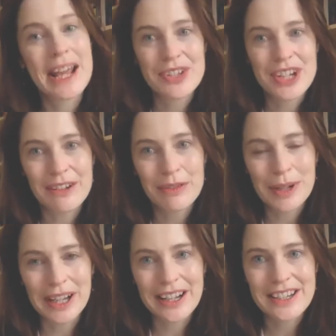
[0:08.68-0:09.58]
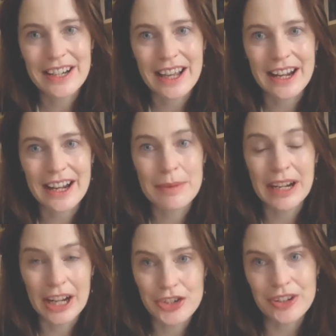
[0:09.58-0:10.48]
is Jennifer Wellington, and I'm a
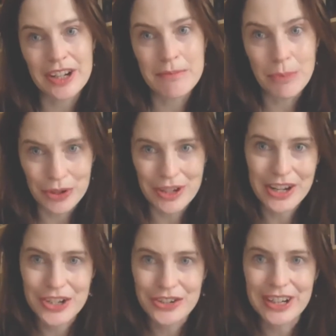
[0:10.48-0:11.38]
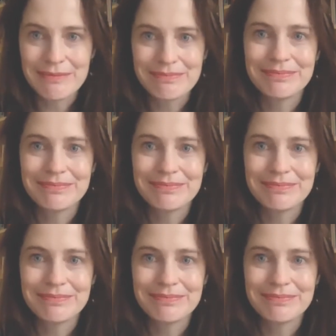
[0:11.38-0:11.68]
lecturer in modern history.